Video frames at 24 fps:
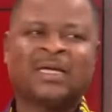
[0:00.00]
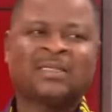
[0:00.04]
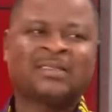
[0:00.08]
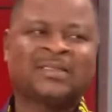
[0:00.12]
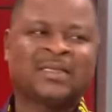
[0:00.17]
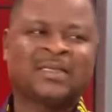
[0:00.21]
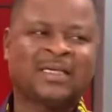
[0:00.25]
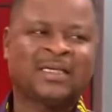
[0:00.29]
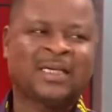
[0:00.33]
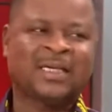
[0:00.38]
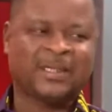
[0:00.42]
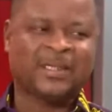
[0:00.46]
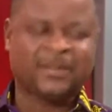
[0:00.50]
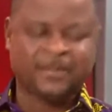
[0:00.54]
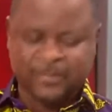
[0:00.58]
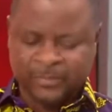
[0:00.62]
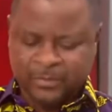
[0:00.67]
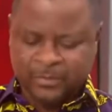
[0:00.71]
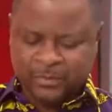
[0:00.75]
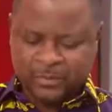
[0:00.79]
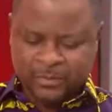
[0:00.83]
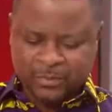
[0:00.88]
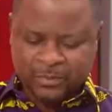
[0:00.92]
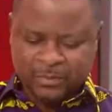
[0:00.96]
And I said that
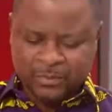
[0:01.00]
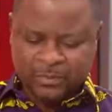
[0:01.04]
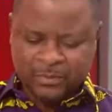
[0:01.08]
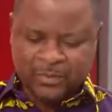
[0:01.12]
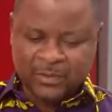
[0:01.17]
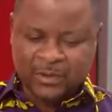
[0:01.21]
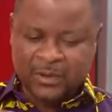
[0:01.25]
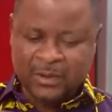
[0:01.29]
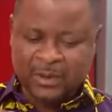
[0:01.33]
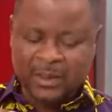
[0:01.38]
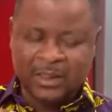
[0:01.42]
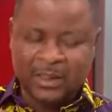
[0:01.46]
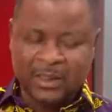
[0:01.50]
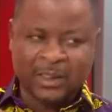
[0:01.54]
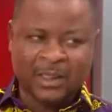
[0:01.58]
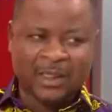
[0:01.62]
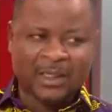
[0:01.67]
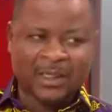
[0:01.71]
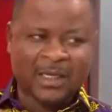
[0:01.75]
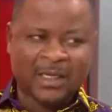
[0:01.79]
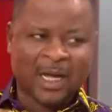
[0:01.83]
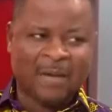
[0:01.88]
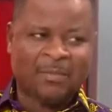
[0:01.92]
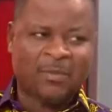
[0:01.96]

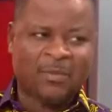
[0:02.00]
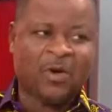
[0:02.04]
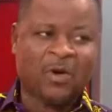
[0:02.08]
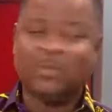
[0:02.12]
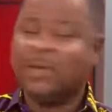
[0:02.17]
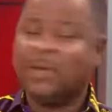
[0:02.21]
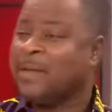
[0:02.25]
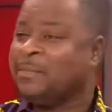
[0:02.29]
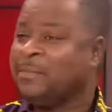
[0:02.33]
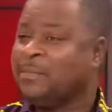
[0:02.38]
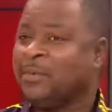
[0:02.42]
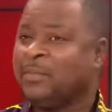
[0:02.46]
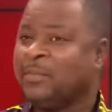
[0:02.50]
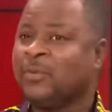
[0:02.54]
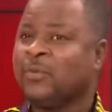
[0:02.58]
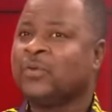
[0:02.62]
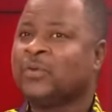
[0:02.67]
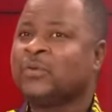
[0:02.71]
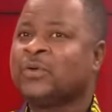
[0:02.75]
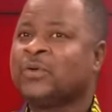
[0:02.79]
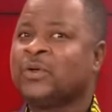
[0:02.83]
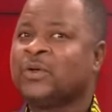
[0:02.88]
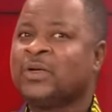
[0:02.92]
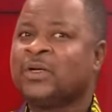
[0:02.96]
among white
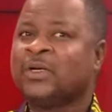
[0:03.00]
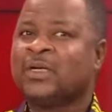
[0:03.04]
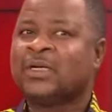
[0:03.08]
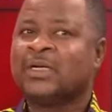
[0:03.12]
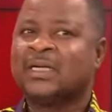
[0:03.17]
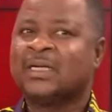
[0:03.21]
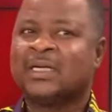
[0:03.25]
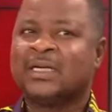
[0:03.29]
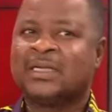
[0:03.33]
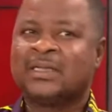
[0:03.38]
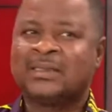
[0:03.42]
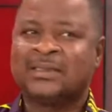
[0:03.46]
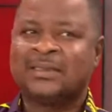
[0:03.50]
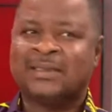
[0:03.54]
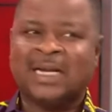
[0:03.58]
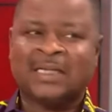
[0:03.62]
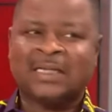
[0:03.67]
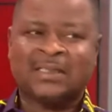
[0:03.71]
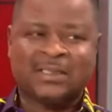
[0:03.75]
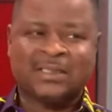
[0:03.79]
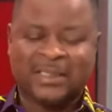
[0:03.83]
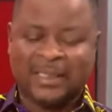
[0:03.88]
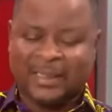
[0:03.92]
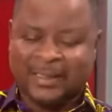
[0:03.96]
people,
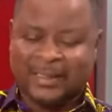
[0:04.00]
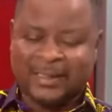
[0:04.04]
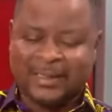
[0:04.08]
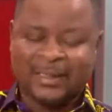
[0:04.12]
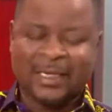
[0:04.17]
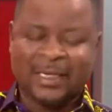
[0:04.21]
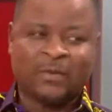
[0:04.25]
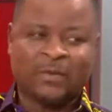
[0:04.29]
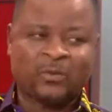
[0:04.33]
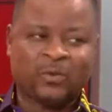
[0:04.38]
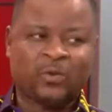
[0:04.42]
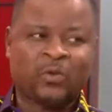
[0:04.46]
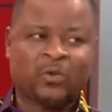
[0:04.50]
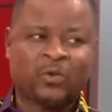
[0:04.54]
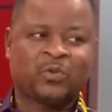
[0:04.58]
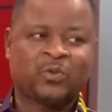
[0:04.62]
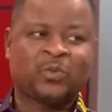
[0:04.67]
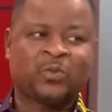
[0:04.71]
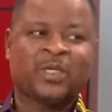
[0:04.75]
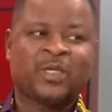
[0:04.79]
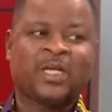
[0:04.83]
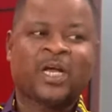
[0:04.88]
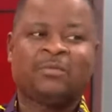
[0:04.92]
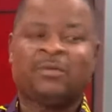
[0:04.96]
that chick that will
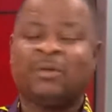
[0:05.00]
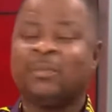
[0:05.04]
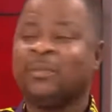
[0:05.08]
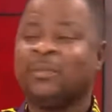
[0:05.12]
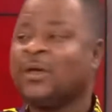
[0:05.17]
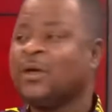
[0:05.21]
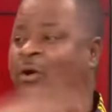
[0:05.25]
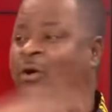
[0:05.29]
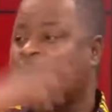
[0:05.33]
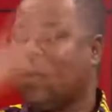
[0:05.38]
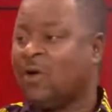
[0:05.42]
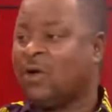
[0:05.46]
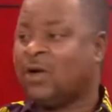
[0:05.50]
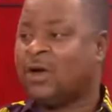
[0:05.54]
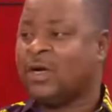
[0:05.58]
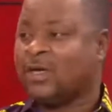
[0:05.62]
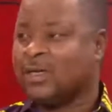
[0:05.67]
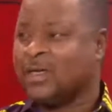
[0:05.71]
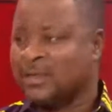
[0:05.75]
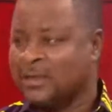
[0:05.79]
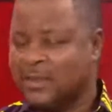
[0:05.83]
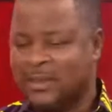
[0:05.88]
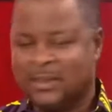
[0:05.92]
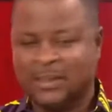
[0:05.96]
grow to become a big
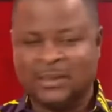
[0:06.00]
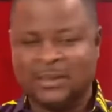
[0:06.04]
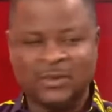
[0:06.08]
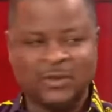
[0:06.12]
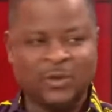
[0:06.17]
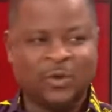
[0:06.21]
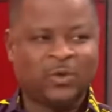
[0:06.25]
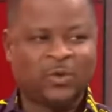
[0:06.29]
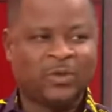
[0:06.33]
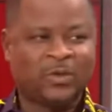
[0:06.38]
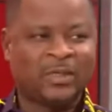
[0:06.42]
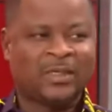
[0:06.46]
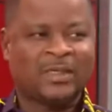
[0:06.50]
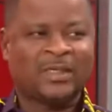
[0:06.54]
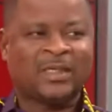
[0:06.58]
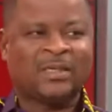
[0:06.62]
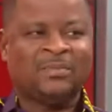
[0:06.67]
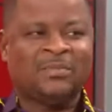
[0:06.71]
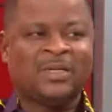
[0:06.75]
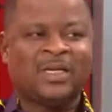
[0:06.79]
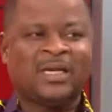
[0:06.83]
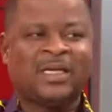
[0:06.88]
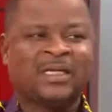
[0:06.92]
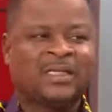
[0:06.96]
cock is known
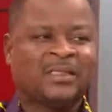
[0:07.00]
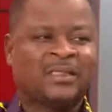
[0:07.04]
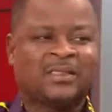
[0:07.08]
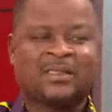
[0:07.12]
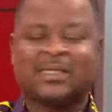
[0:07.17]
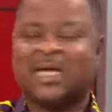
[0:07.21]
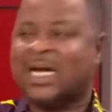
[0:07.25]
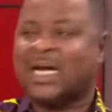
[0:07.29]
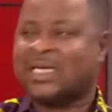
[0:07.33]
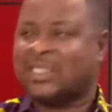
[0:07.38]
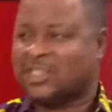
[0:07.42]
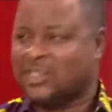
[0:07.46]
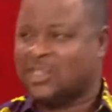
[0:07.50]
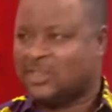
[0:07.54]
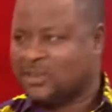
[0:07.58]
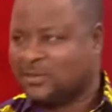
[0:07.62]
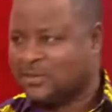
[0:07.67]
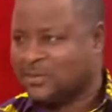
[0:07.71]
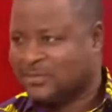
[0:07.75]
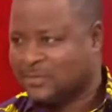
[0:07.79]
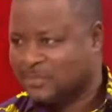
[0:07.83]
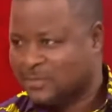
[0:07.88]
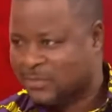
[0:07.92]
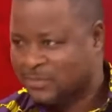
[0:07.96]
immediately it is
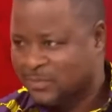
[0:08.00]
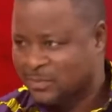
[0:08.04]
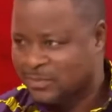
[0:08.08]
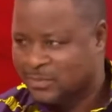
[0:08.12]
hatched.